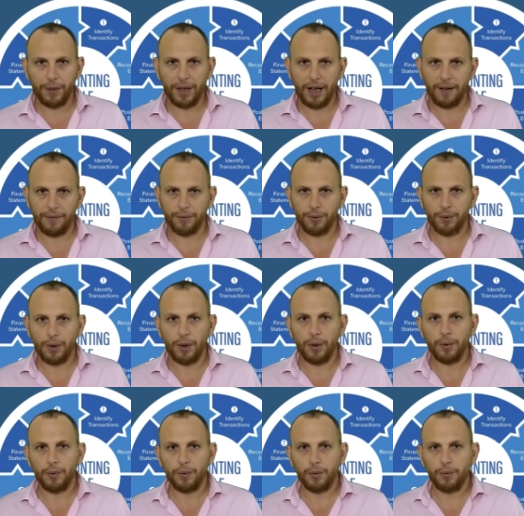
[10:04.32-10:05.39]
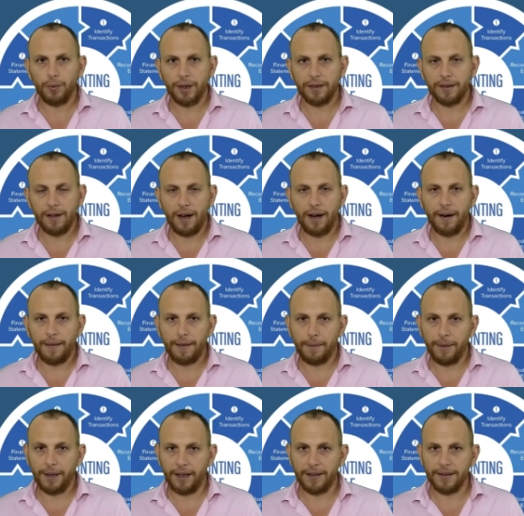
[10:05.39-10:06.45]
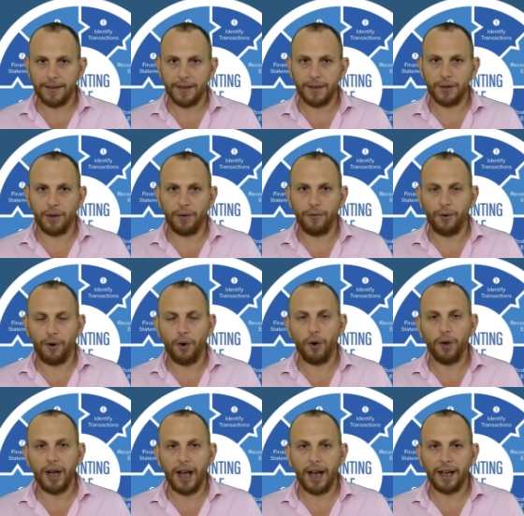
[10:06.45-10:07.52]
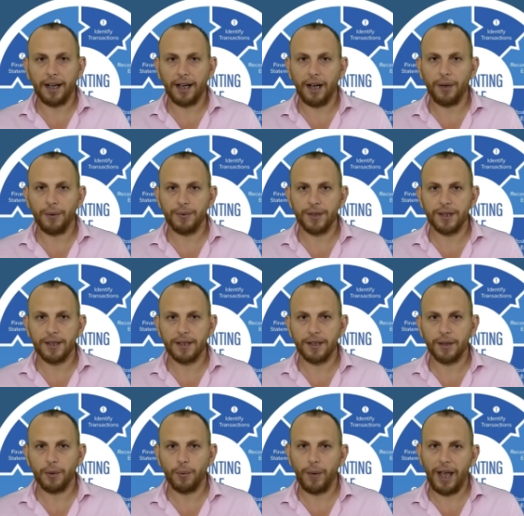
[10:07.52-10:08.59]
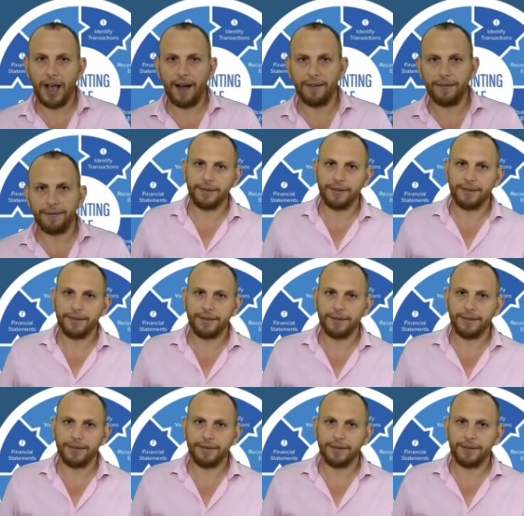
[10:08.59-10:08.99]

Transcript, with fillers: we have to know what are the balances of all accounts we have.